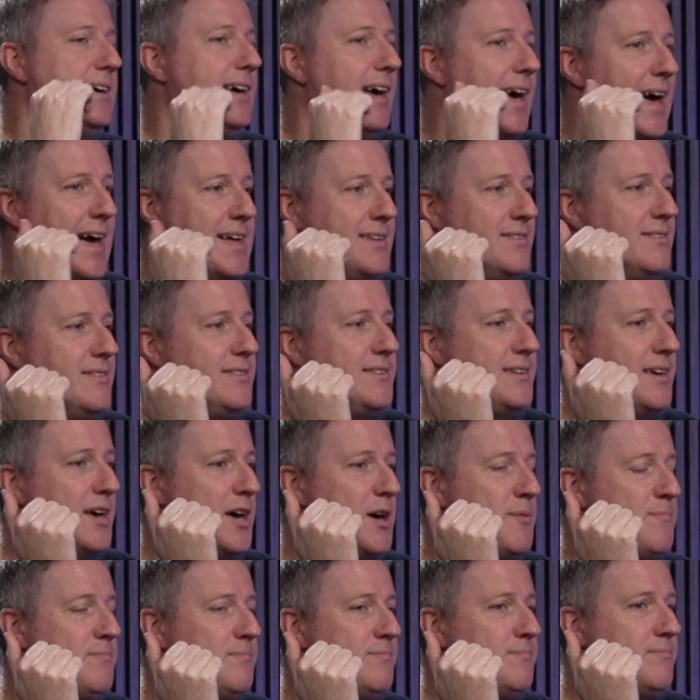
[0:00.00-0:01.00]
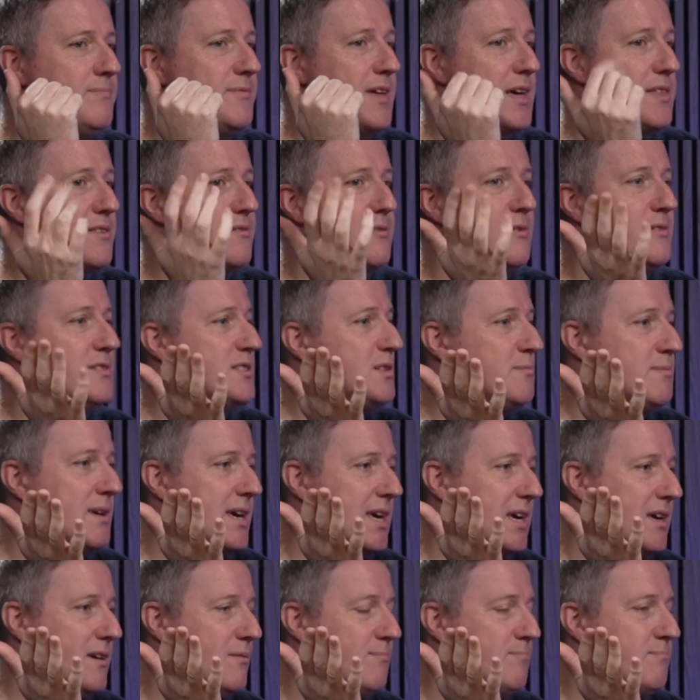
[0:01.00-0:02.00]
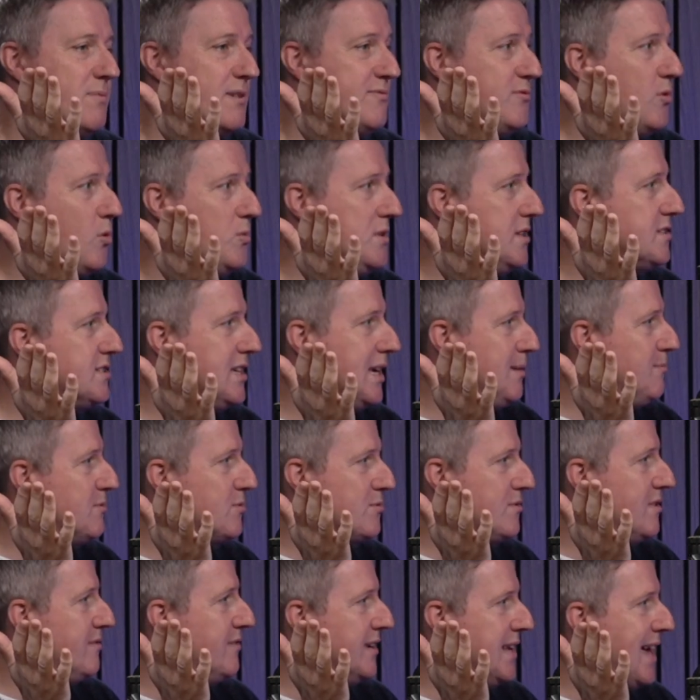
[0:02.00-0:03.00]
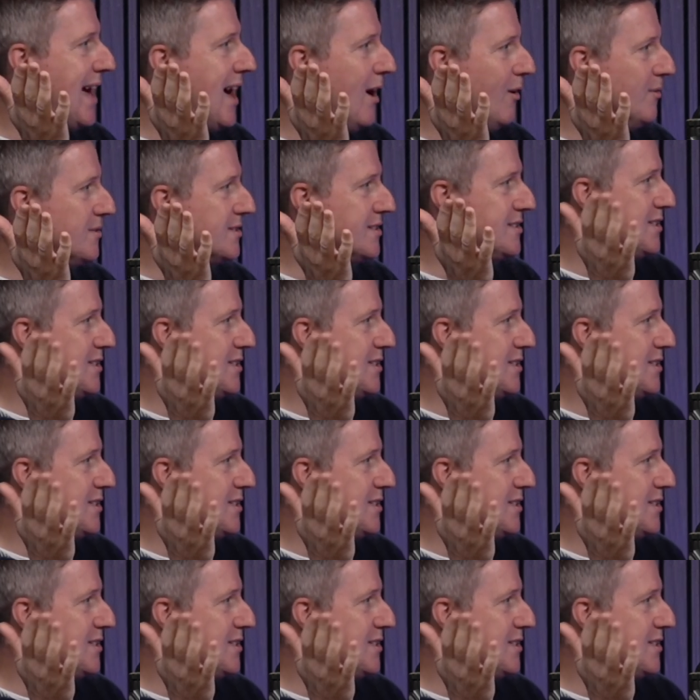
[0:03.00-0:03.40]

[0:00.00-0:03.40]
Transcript: and they threw to me before the teams were even out.